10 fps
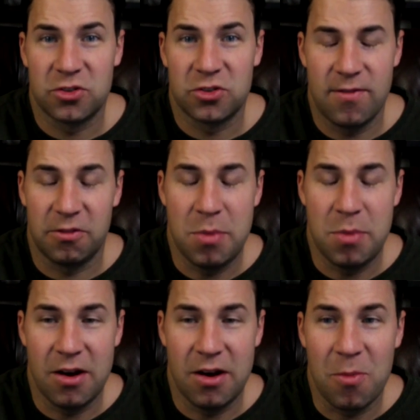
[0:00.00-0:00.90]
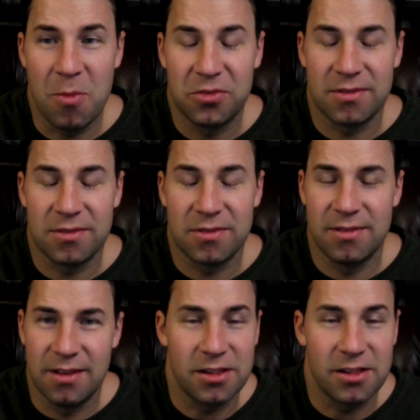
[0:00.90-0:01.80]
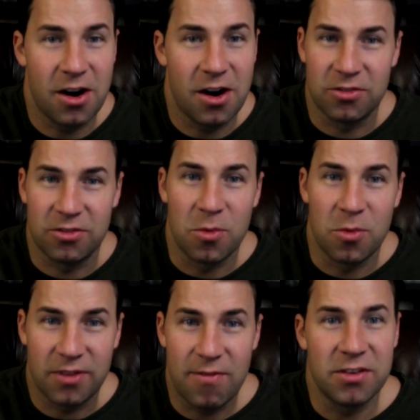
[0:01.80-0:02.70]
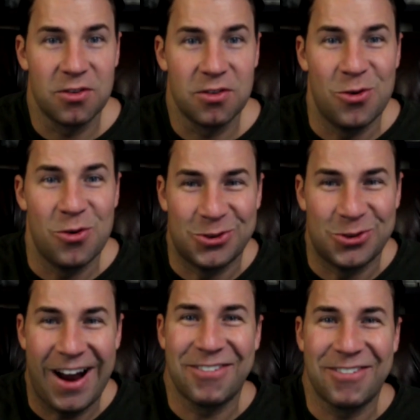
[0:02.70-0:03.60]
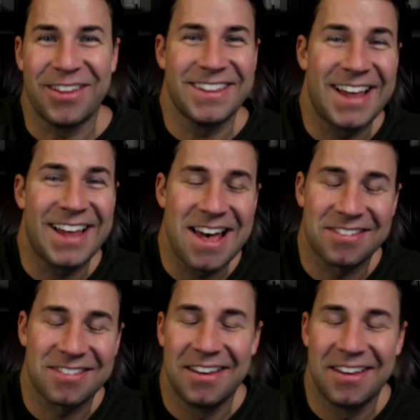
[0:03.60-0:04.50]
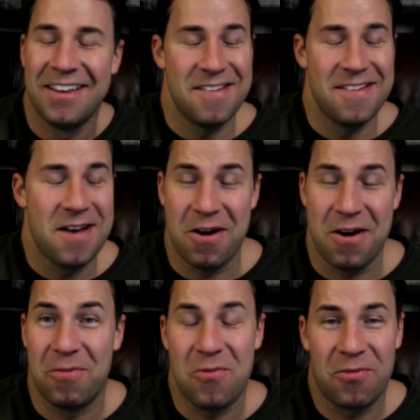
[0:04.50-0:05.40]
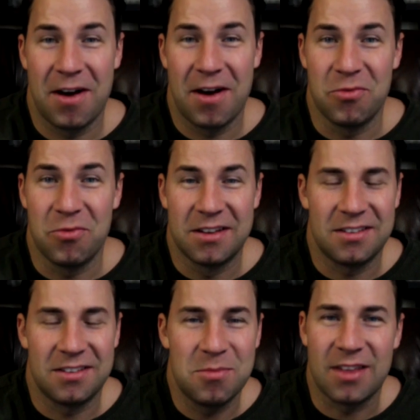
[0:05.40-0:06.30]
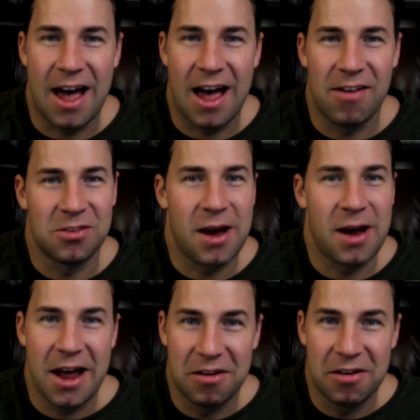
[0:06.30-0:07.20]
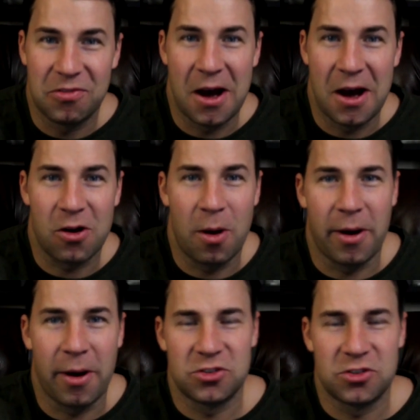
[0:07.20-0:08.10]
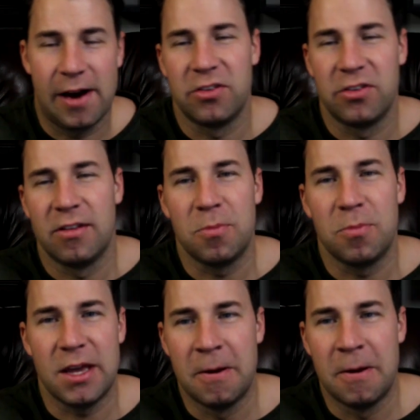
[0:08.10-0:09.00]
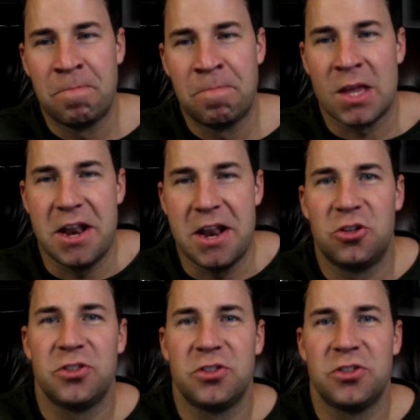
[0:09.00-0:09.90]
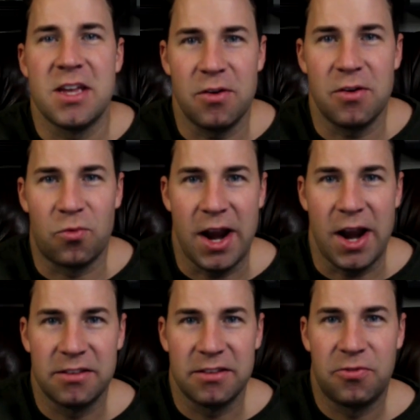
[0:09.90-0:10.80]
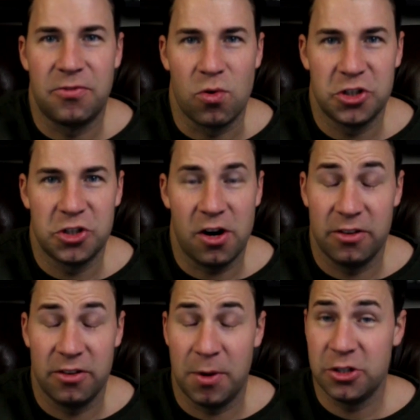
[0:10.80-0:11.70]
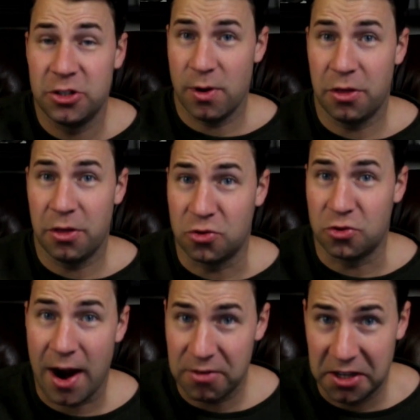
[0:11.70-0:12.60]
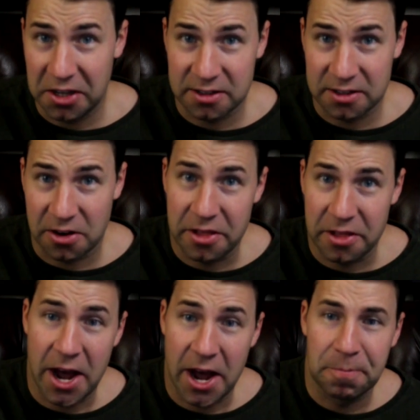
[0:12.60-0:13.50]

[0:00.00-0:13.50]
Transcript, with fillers: It's been almost hilarious. Almost every single track for like the last, I don't know, four or five weeks seems to have some kind of uh, Coinbox driver. So this will be an interesting ranked for sure, especially with driver tickets on the line.